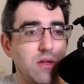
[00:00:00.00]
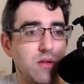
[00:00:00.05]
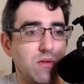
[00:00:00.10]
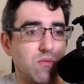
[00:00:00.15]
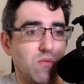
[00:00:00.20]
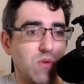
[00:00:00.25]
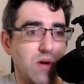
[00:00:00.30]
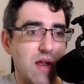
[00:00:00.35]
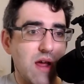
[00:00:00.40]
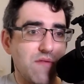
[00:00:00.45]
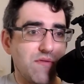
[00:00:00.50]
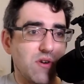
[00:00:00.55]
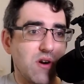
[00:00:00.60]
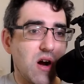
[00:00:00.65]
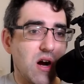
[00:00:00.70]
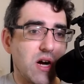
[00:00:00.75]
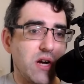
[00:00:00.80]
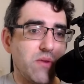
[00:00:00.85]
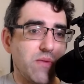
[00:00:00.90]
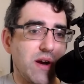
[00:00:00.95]
whatever
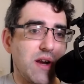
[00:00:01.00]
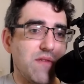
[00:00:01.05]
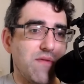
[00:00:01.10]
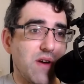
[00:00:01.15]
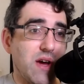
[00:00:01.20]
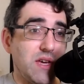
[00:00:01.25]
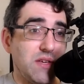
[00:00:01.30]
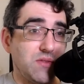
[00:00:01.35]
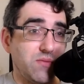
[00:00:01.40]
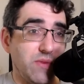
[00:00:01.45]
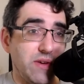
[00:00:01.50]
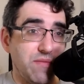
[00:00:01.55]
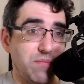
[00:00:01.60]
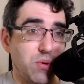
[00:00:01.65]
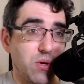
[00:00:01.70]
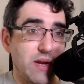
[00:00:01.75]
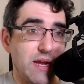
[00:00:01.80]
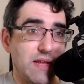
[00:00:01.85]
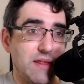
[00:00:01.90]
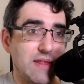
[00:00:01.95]
hardware device we
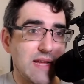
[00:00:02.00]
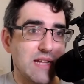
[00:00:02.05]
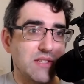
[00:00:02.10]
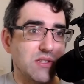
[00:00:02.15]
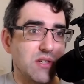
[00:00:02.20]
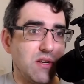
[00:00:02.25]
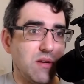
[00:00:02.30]
put in that's going